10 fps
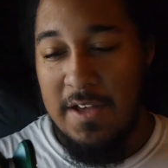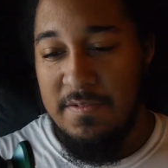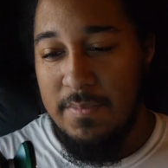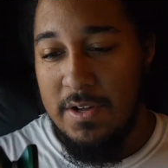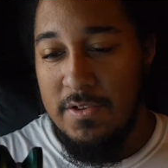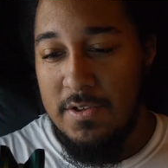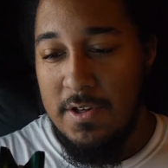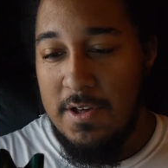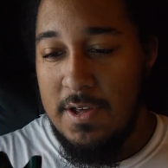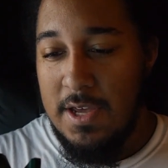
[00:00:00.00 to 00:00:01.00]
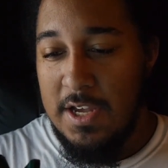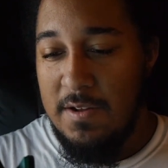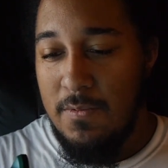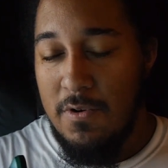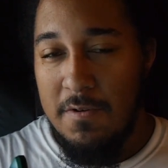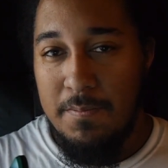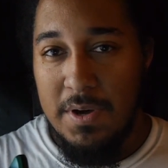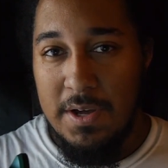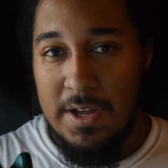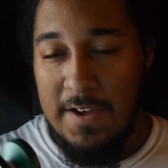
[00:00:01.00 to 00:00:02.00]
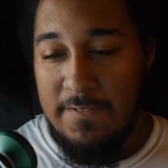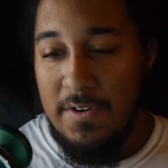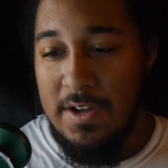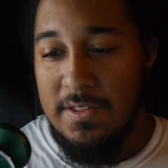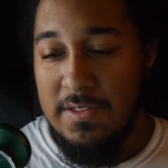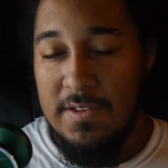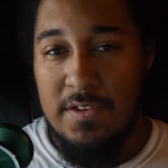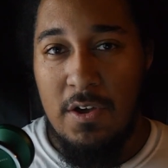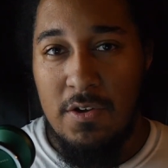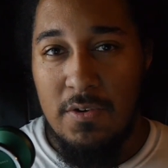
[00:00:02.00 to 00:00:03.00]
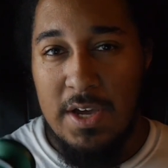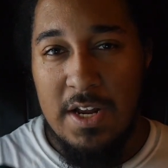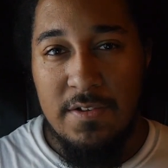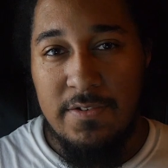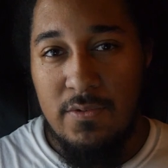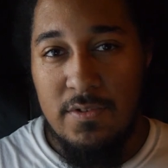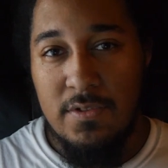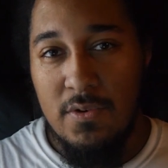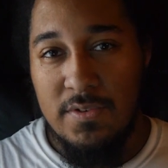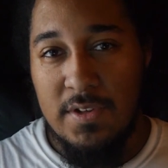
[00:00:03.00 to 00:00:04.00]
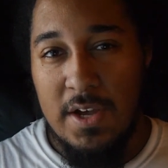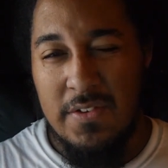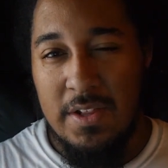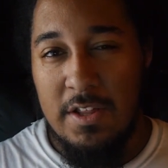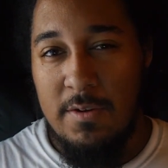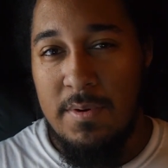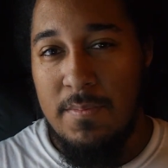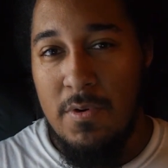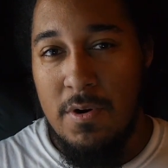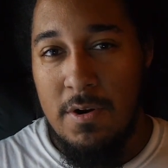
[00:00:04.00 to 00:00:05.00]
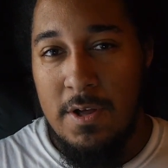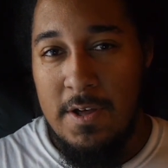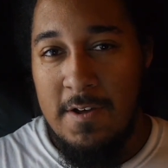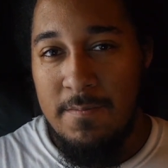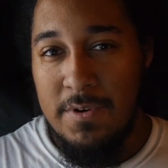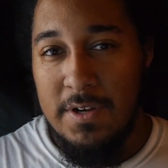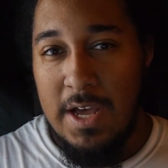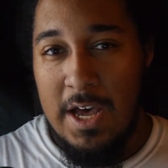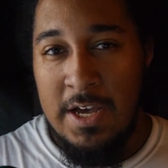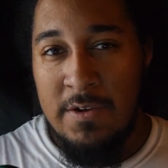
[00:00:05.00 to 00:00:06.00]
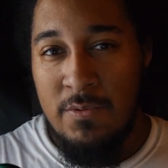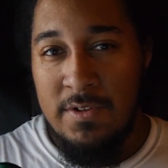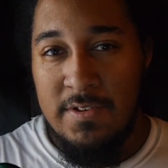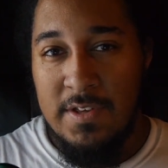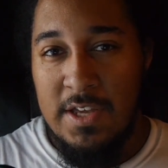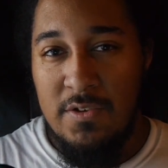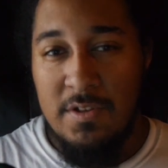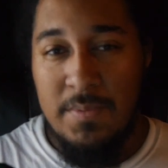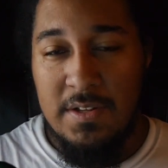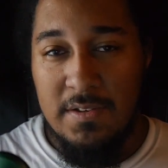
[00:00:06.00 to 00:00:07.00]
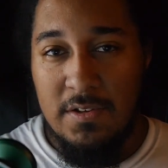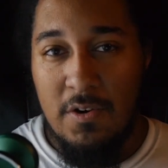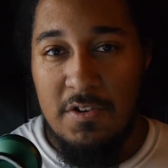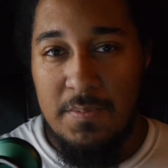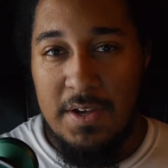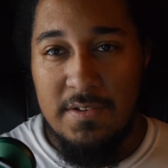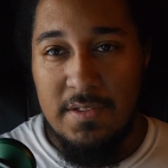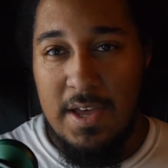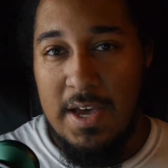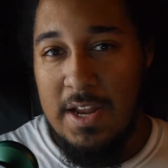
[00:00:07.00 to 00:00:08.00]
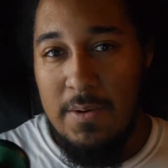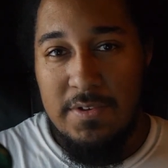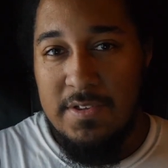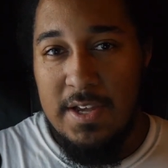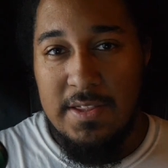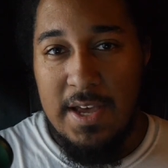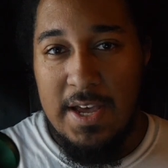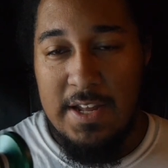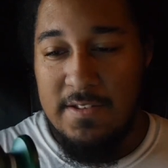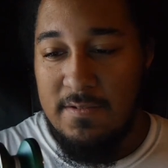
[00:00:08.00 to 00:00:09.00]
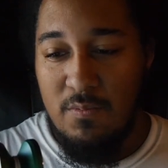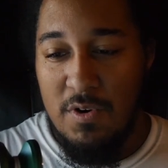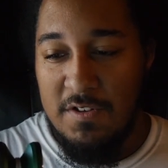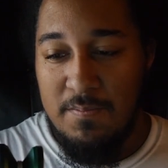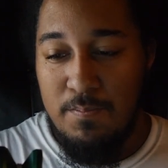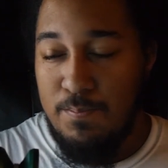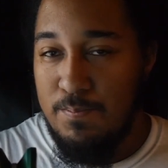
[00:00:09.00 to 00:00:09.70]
as much anymore, but I find that this yo-yo kind of suits those styles a little bit more. But I wouldn't say you should be discouraged because of that. I would say that it works